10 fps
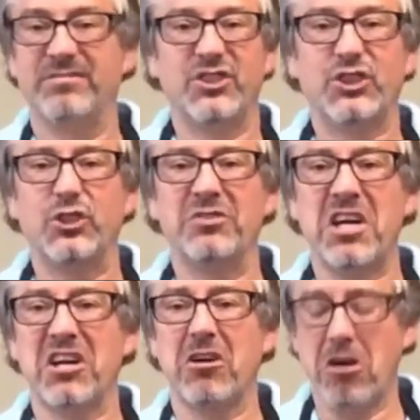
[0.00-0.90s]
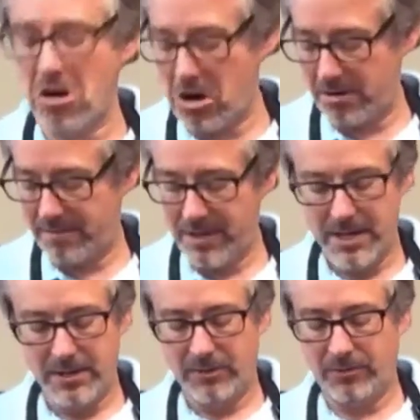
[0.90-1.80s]
still not a car.
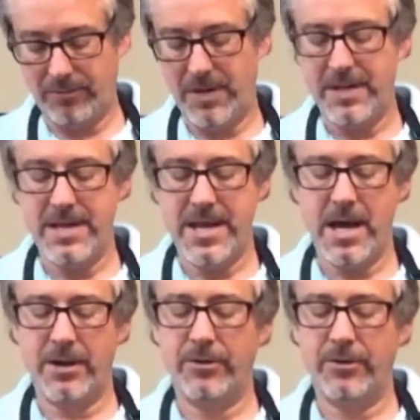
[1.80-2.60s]
So now